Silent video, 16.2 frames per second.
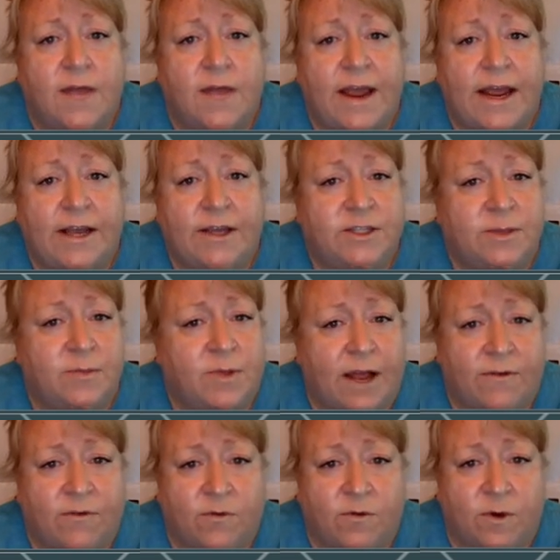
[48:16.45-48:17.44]
They use the
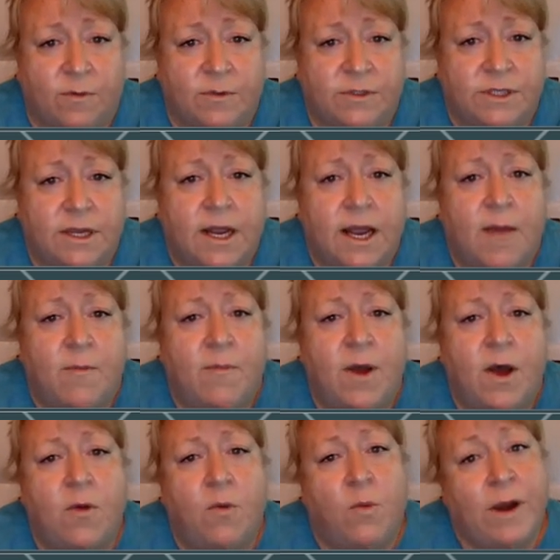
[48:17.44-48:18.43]
platforms.
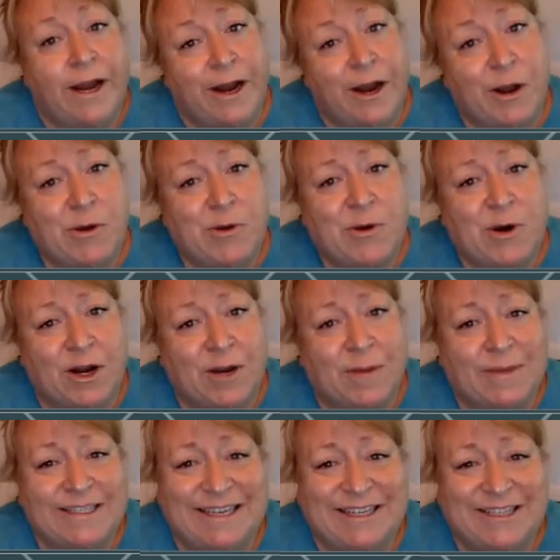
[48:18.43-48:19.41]
But we know
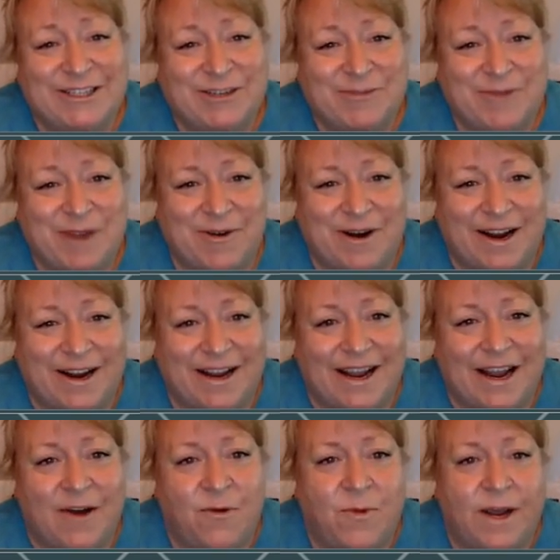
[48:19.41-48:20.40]
argumentation and rhetoric,
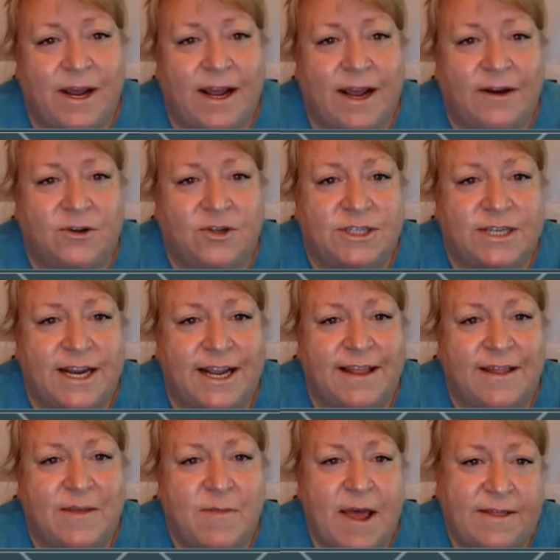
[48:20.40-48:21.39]
and we
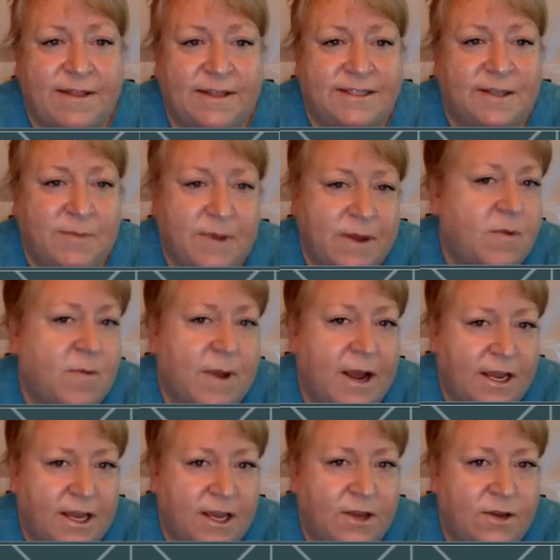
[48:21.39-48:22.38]
understand the methods that people
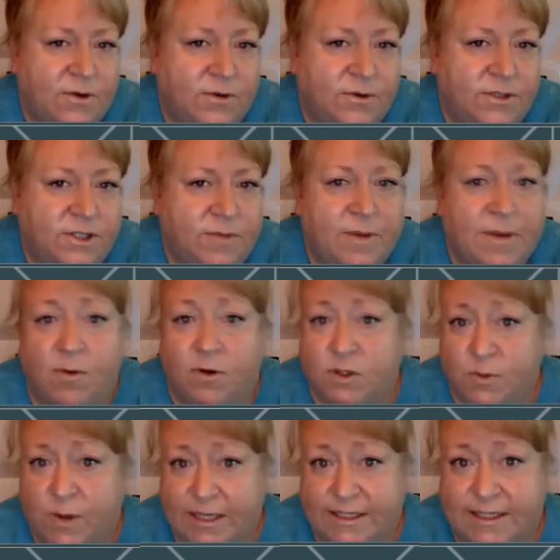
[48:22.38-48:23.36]
might use to be
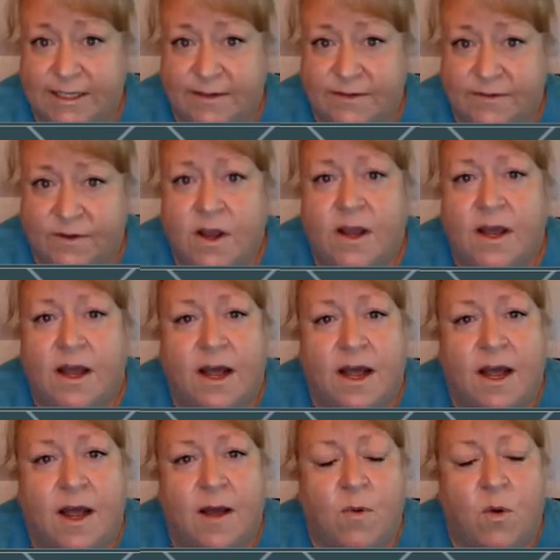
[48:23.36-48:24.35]
persuasive
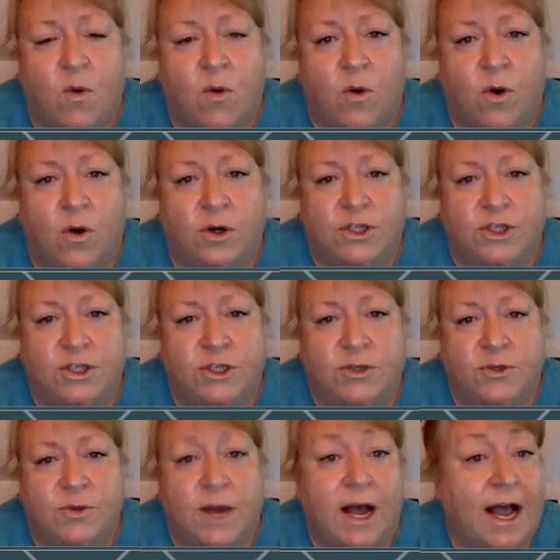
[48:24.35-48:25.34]
um, or
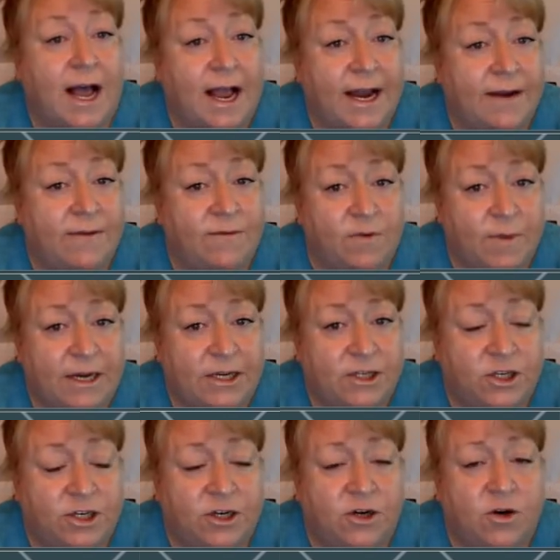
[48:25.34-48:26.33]
to hide
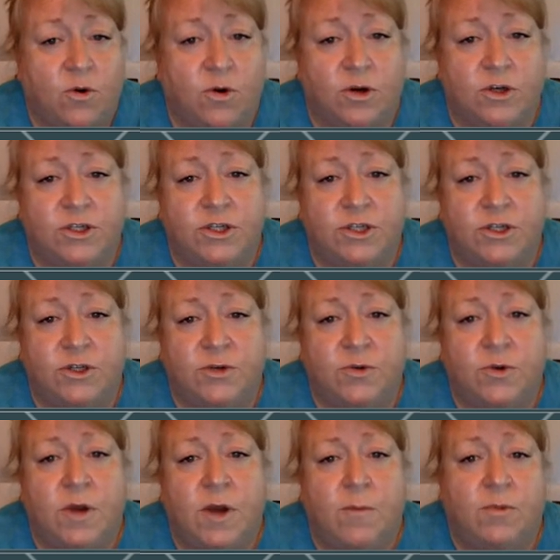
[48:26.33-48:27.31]
information or
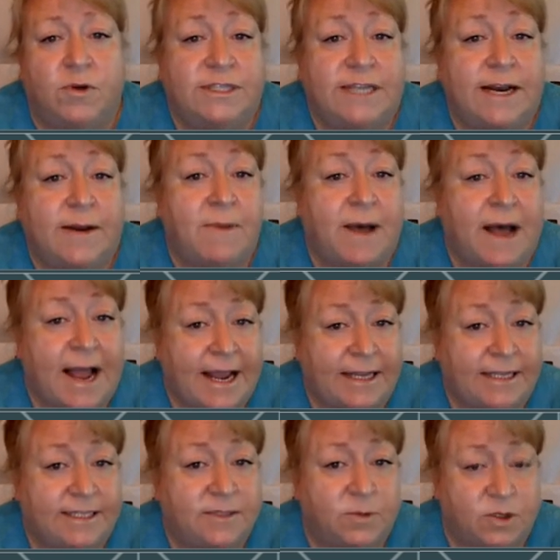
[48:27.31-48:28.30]
to present a
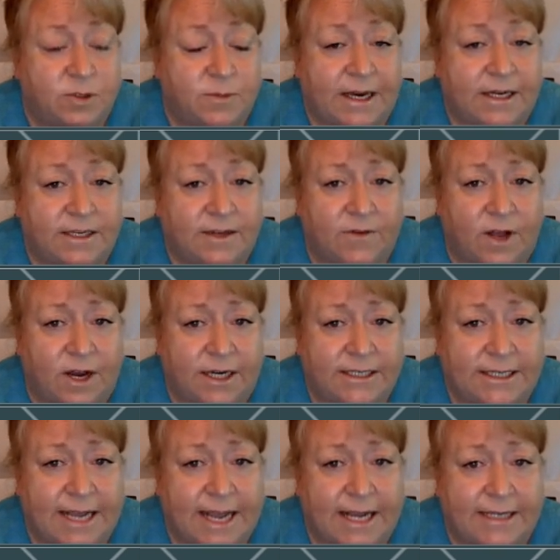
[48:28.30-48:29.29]
biased perspective on a
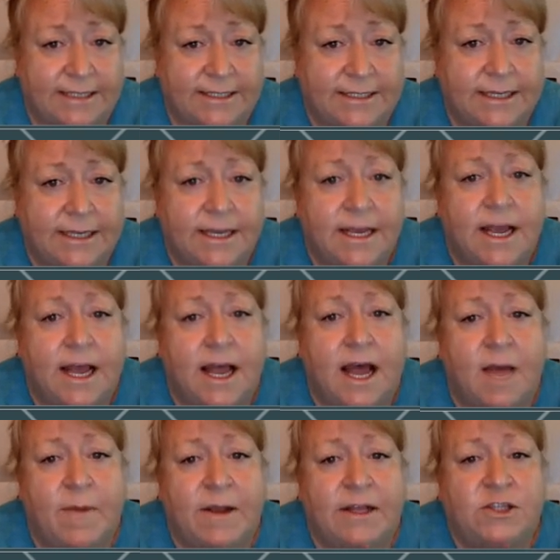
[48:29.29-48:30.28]
text.
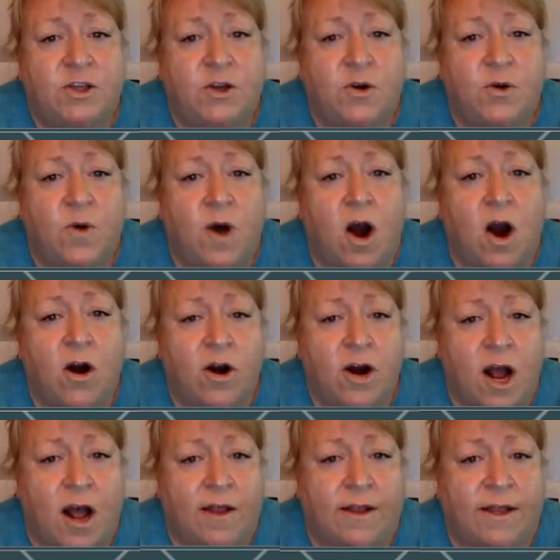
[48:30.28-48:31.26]
Um, and so our
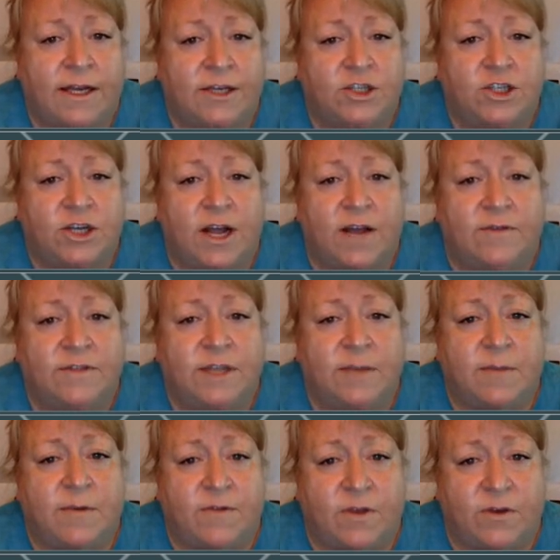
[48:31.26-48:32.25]
knowledge of
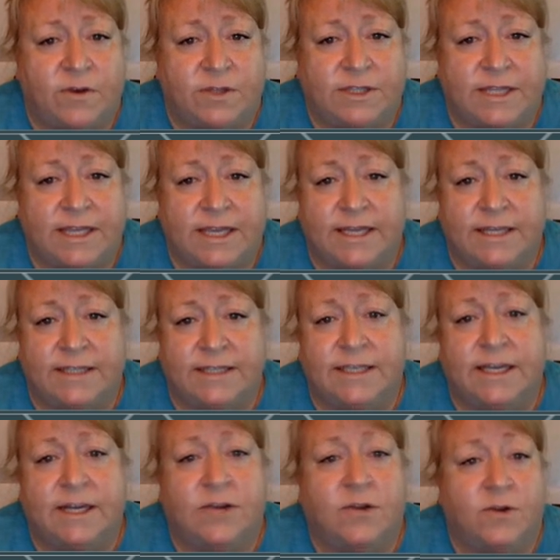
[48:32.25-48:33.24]
some of those things,
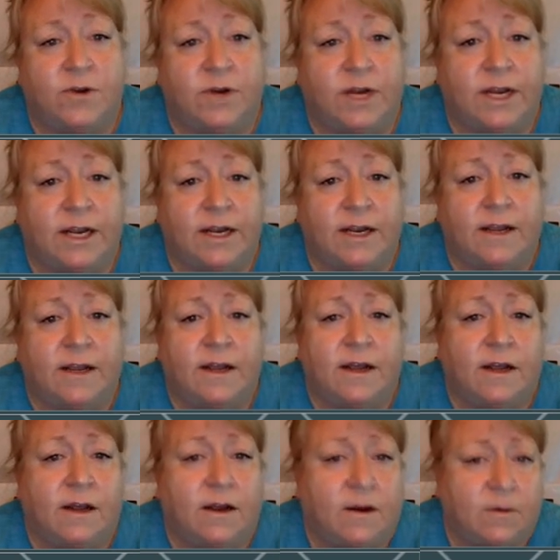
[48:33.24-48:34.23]
including
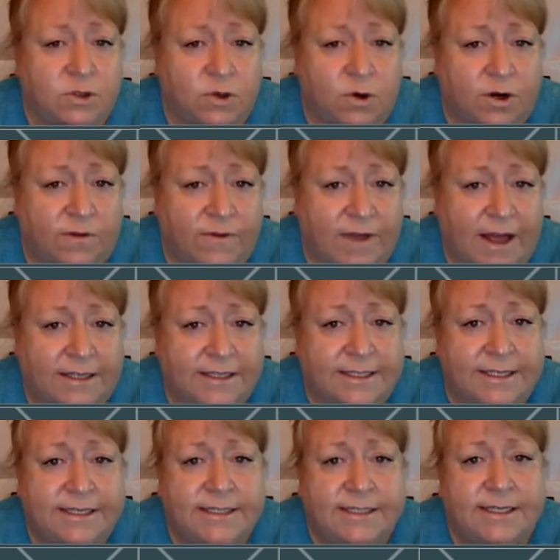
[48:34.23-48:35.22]
uh, rhetorical
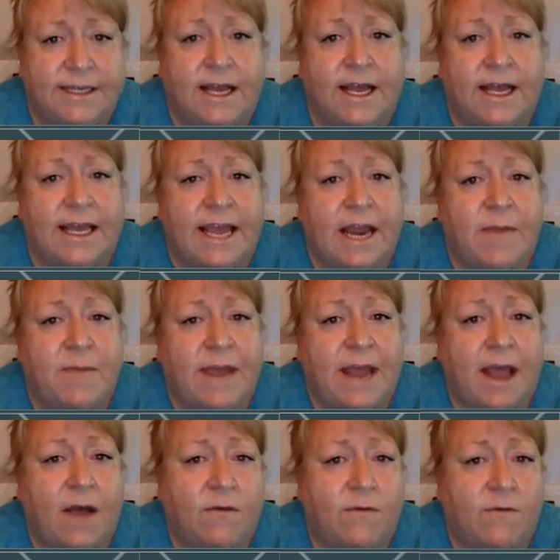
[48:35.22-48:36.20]
fallacies, uh, can be
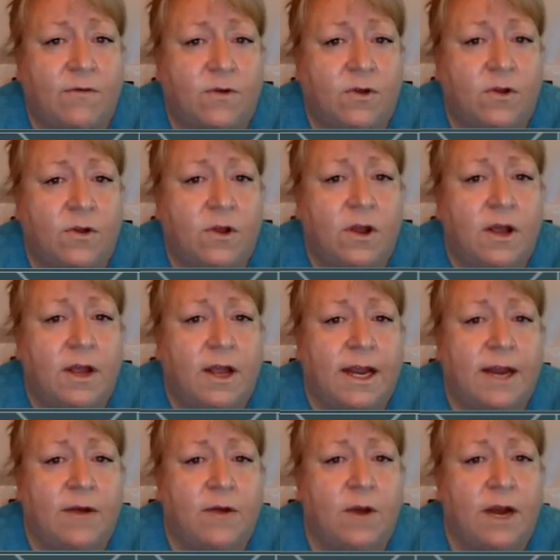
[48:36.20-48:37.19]
helpful
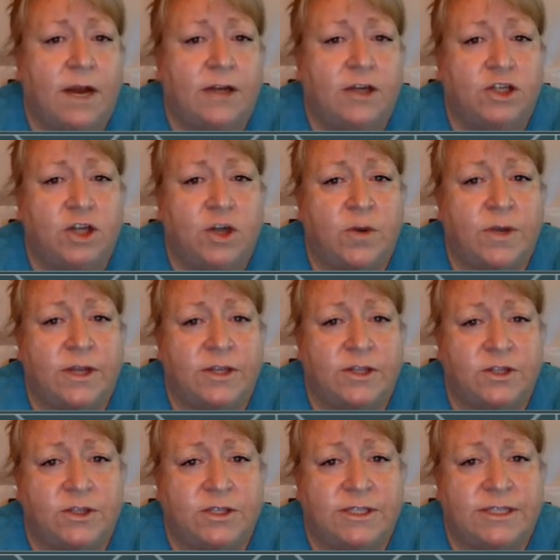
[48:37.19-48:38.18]
in, in showing the
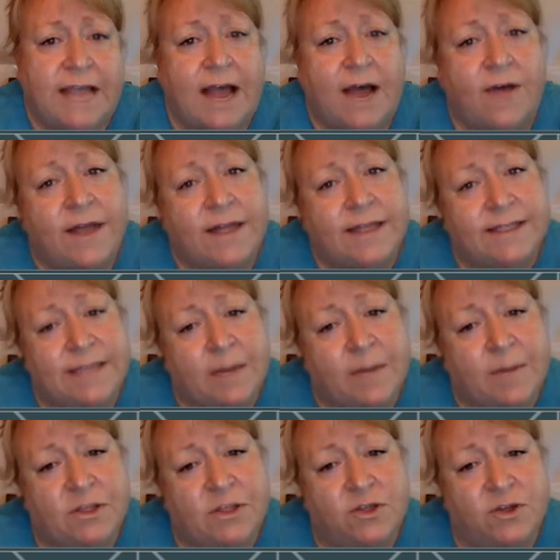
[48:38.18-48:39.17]
students how that's
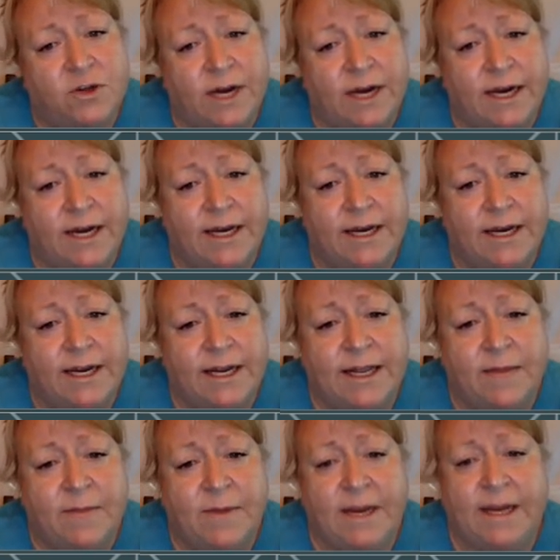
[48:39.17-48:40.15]
demonstrated in
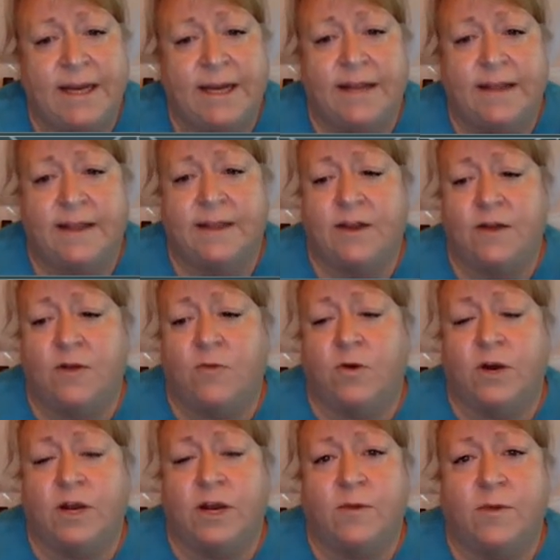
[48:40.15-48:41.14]
the media that they're they're
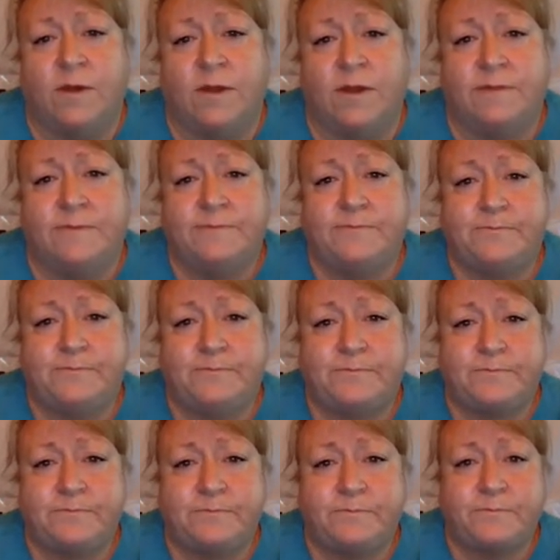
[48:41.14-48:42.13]
working
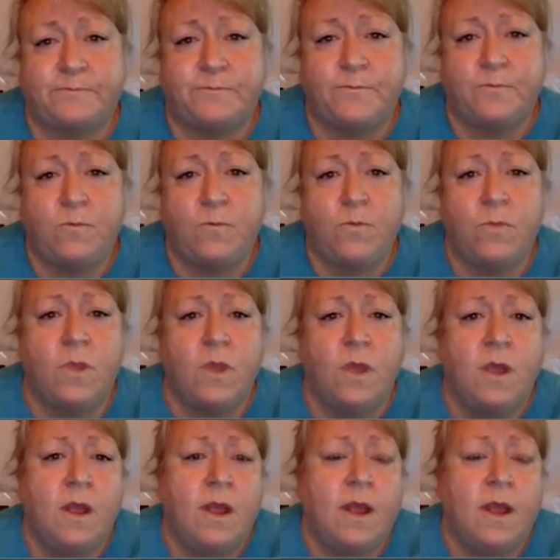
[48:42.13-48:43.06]
with.